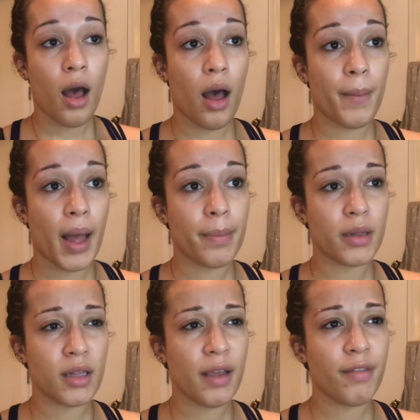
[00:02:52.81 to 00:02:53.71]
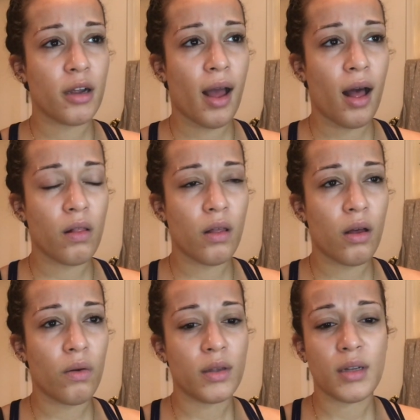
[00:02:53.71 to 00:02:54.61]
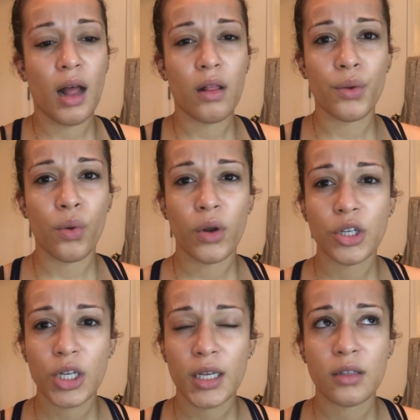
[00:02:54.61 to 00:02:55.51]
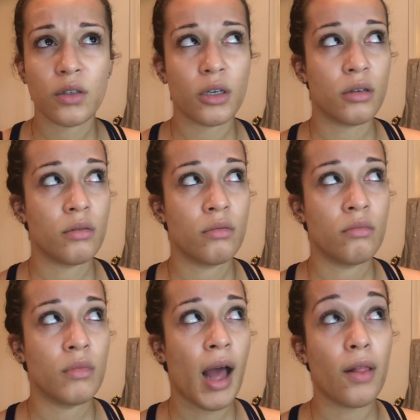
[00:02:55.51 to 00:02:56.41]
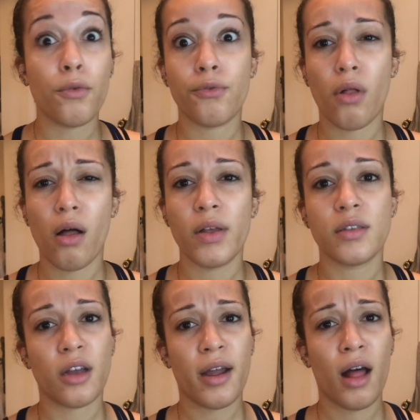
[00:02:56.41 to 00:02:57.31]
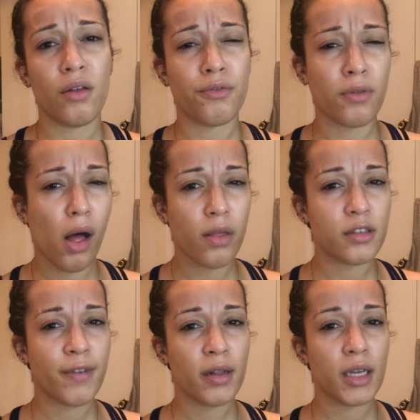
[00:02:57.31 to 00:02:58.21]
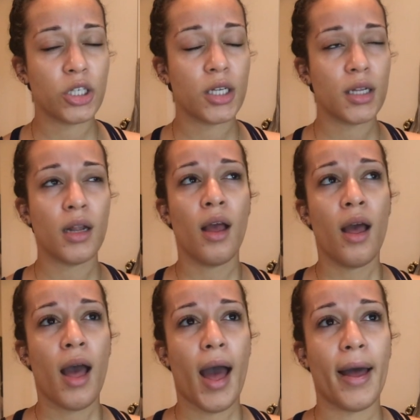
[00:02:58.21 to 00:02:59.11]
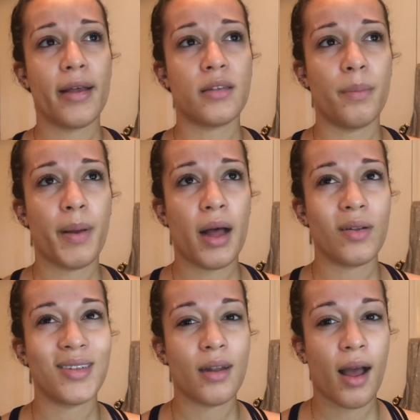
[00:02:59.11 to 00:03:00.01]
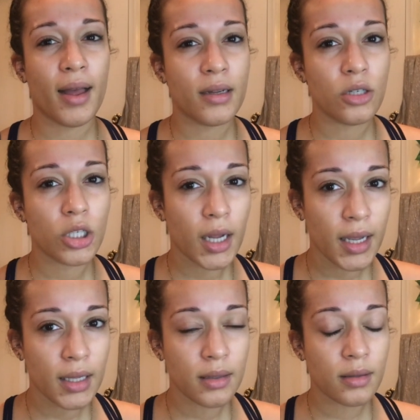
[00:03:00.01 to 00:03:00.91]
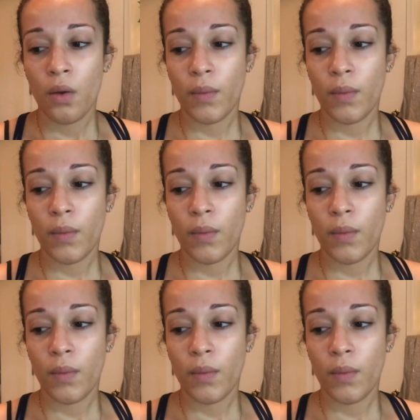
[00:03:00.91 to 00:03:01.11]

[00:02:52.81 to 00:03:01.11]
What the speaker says: I believe their Hello Gorgeous or Hello Flawless, Hello Flawless foundation has about 9 shades.